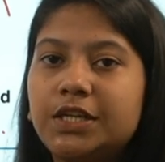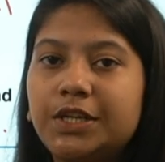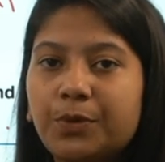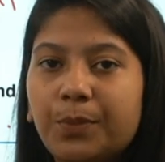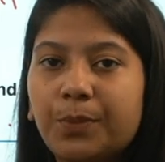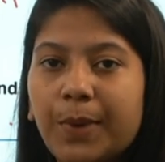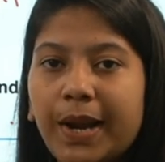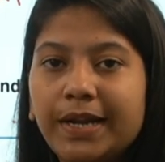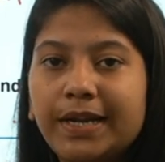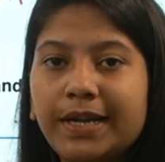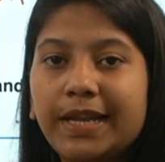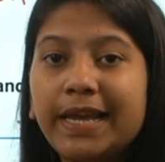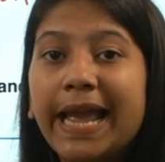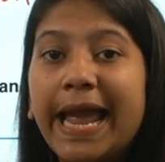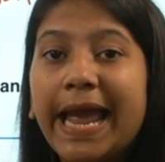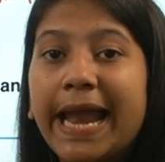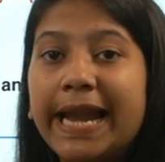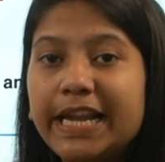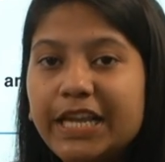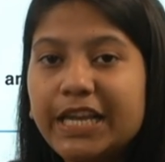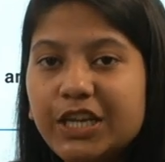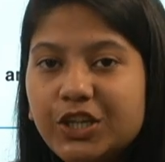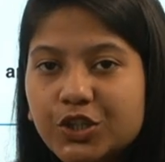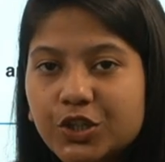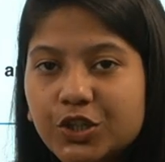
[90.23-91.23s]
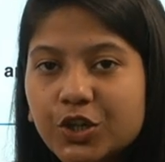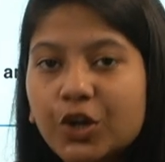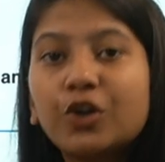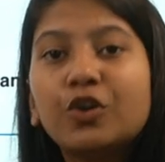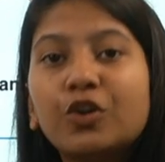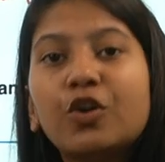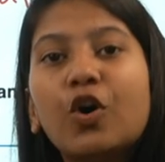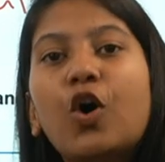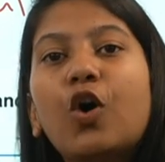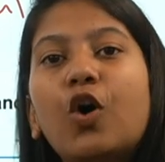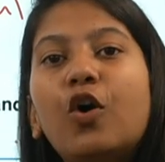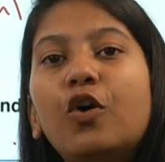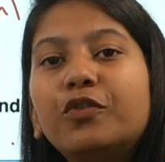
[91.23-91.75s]
G20
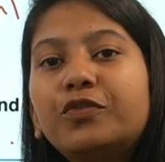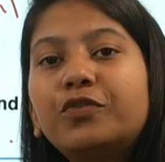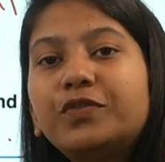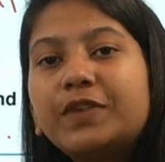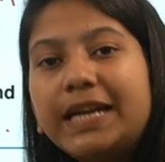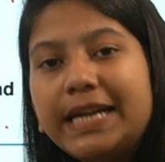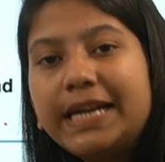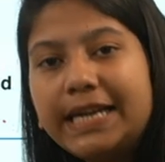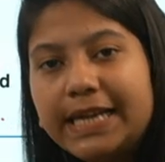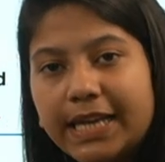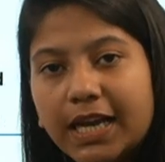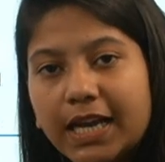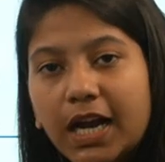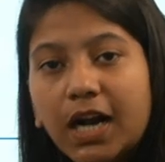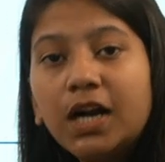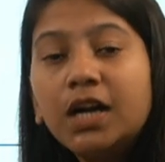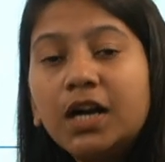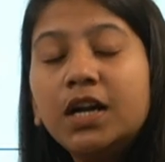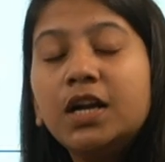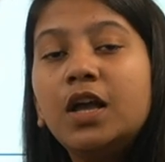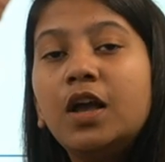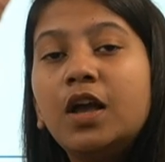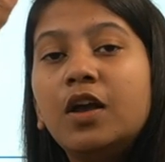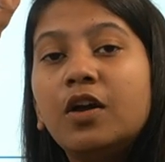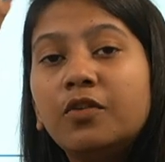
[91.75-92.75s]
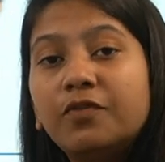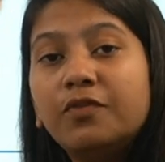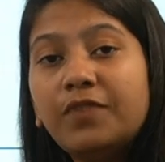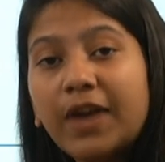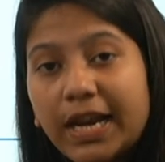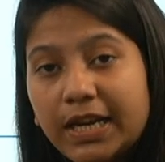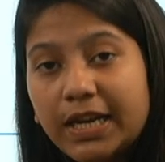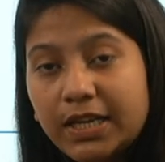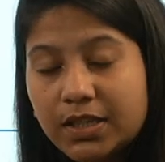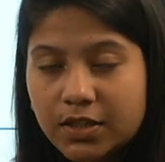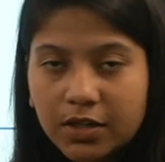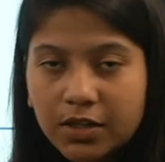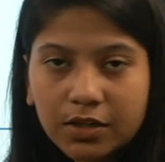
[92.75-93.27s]
edition of India
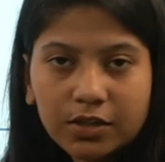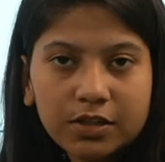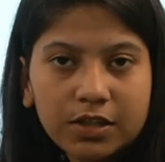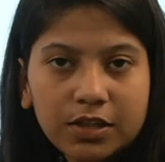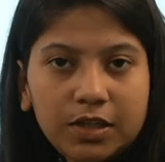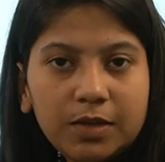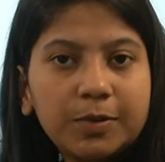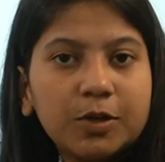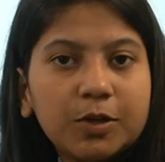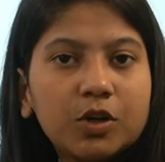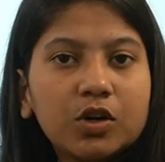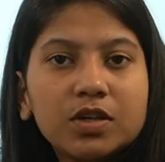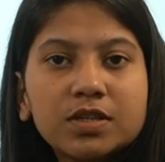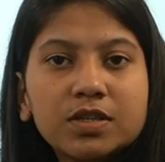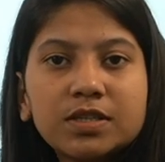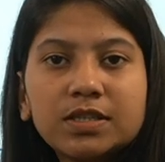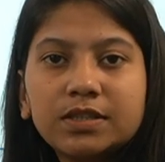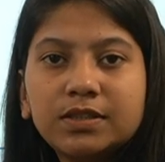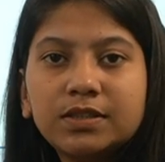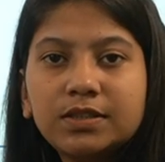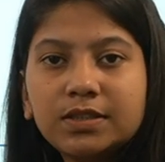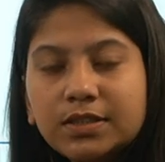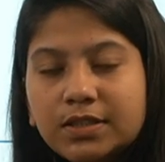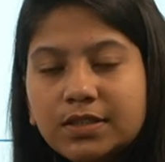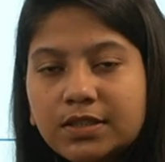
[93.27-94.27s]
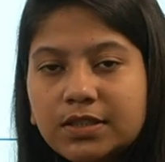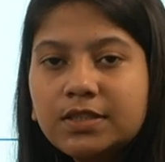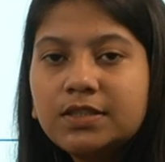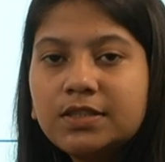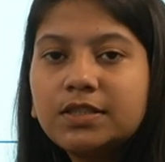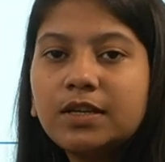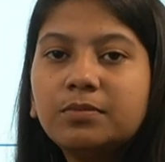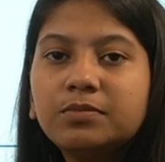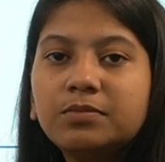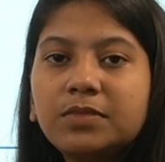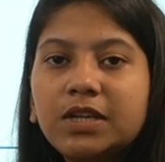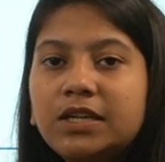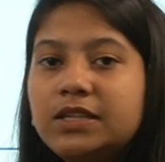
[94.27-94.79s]
very thoroughly because this is
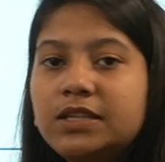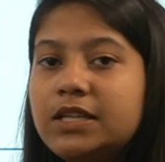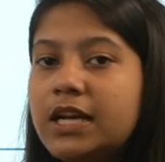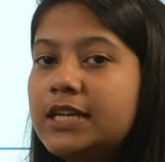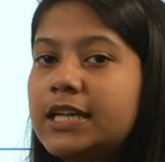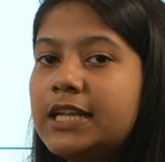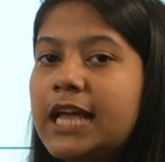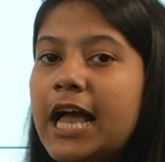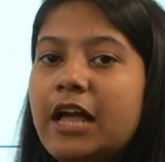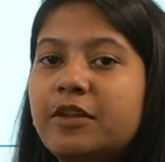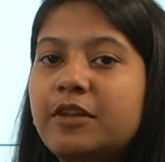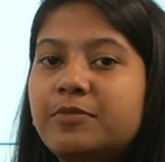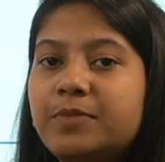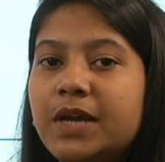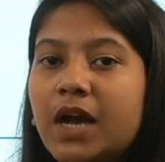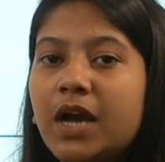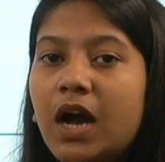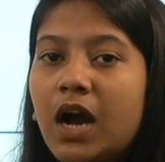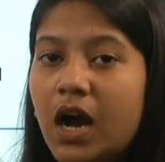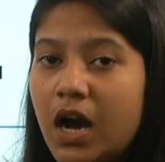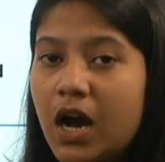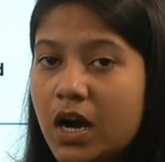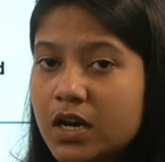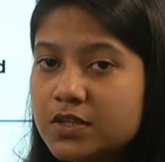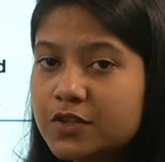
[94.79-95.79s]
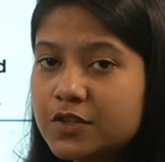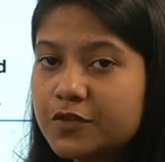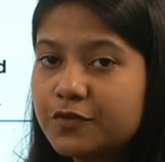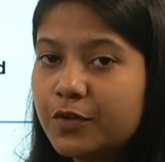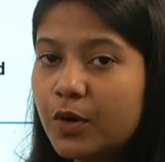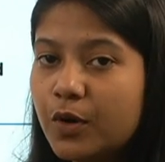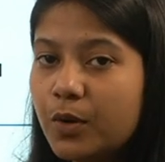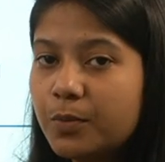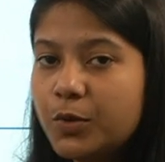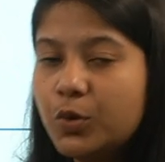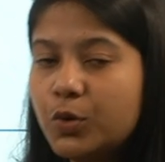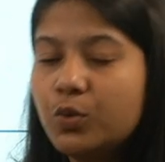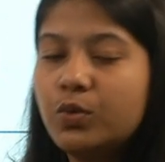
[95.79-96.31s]
something that can be asked
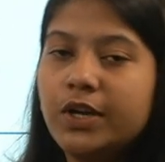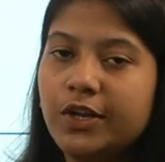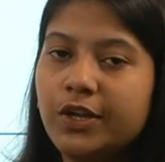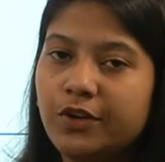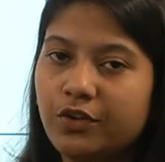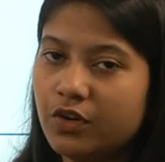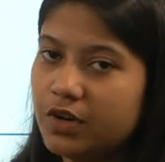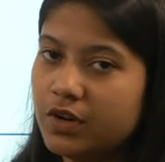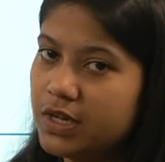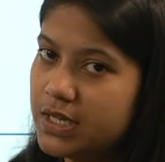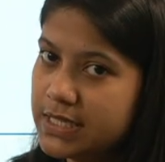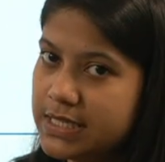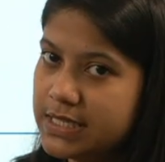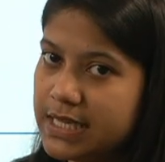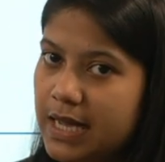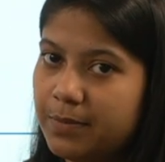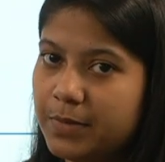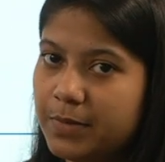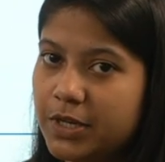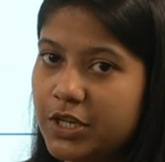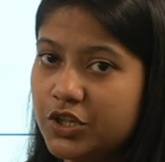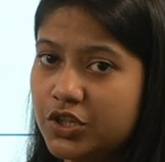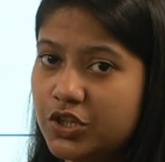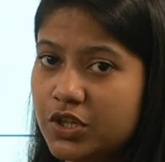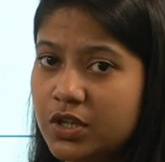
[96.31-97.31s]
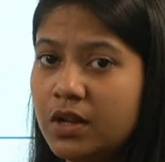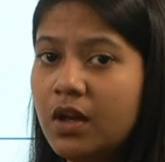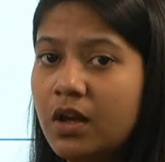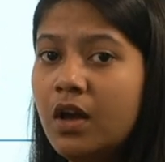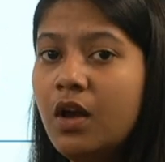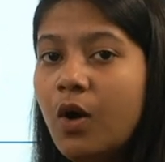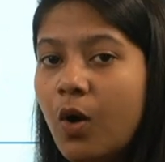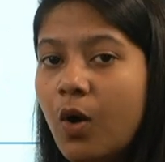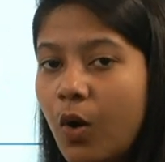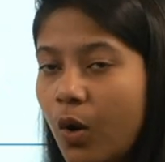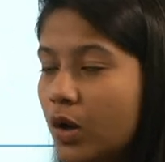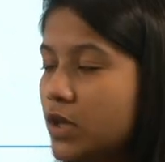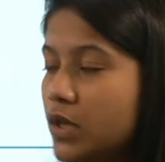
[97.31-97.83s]
from you in your examination.
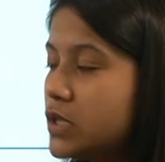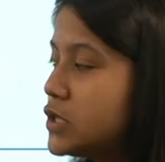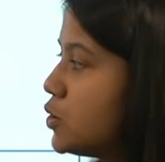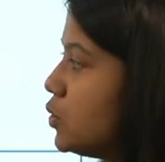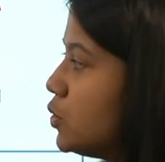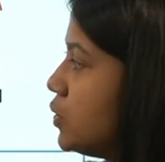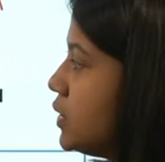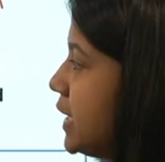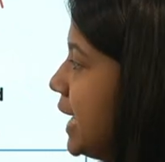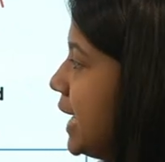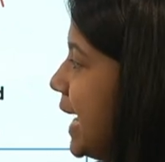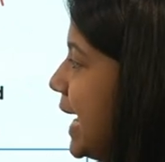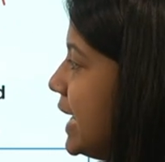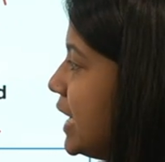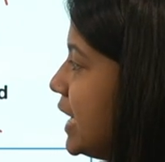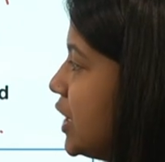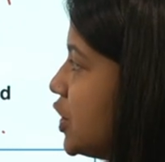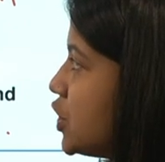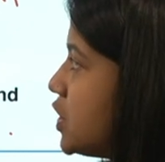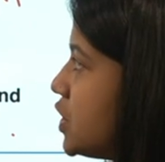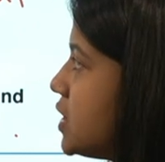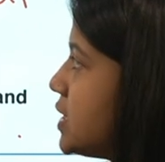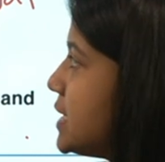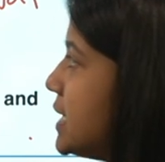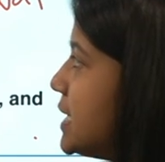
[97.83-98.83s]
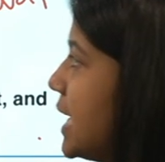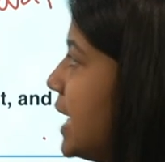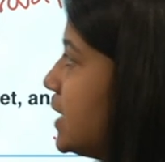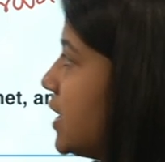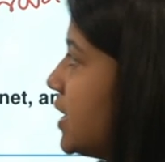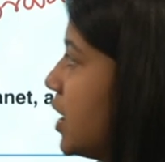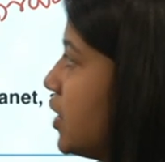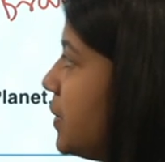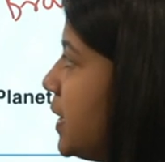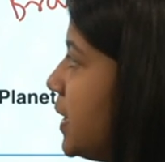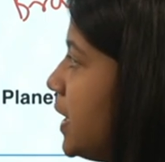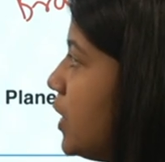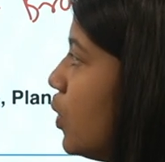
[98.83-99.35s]
Also the editions that
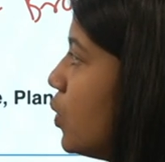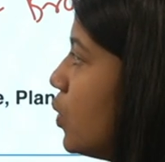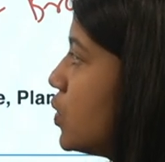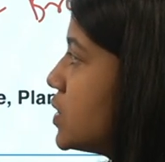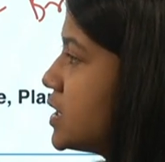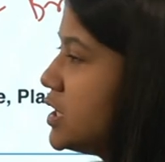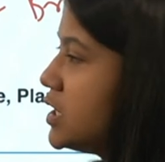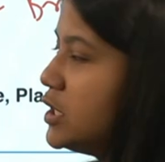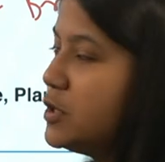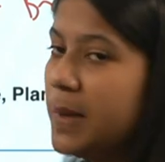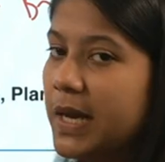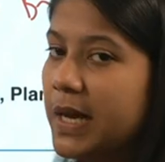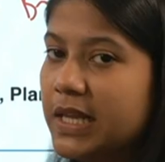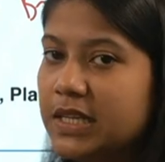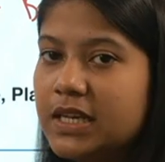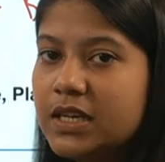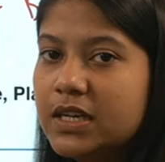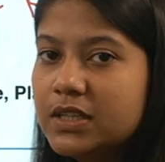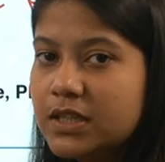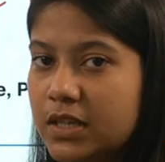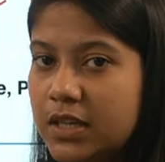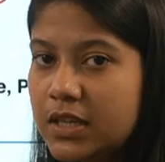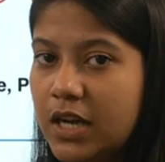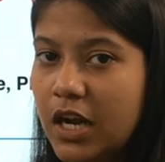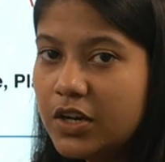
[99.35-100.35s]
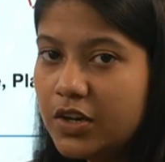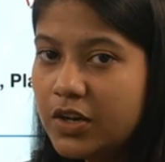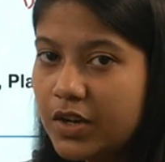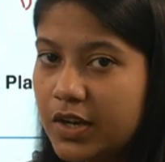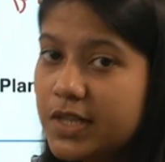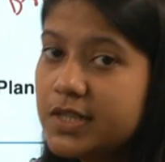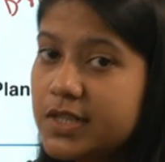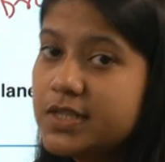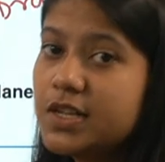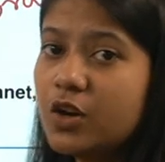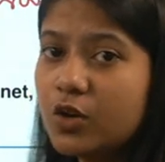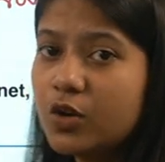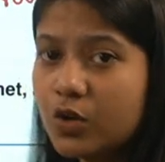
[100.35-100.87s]
are being hosted by the other
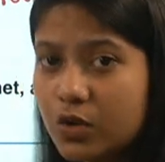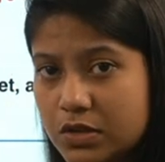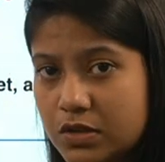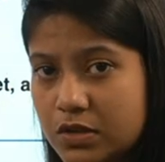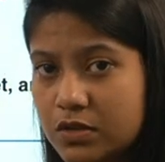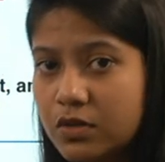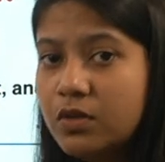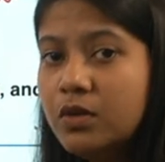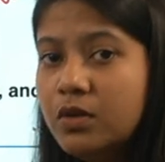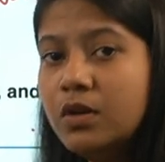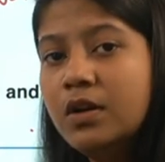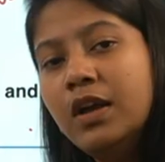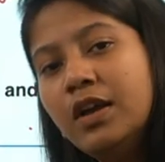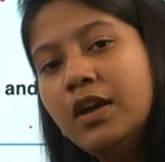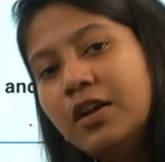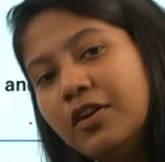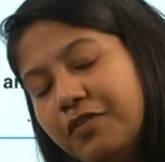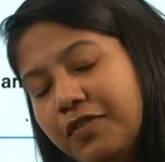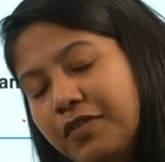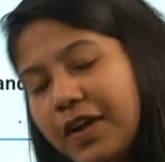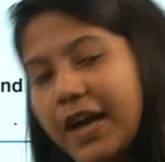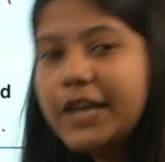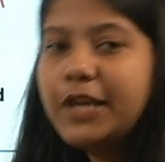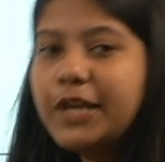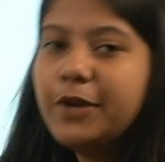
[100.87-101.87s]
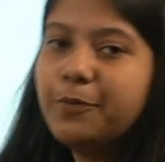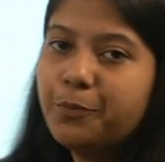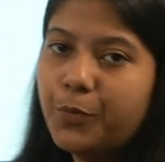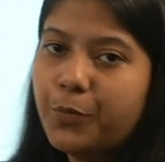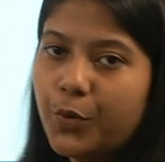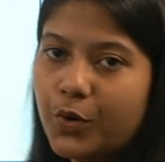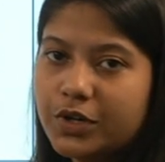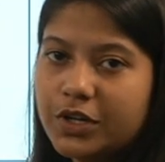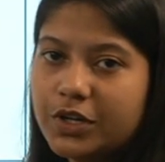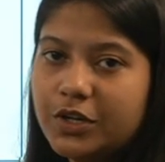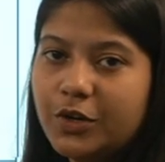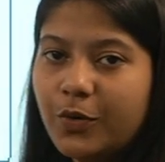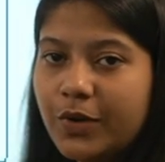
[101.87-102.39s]
countries are also very
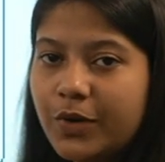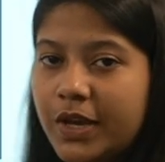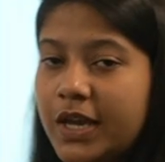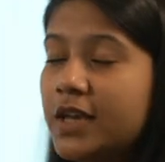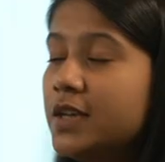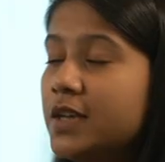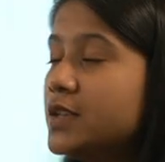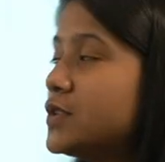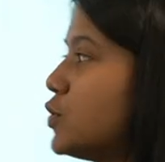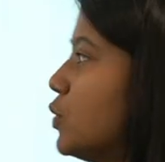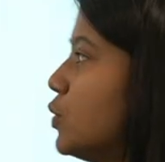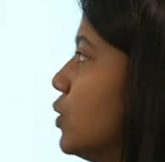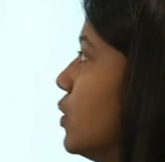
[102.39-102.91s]
important. Okay,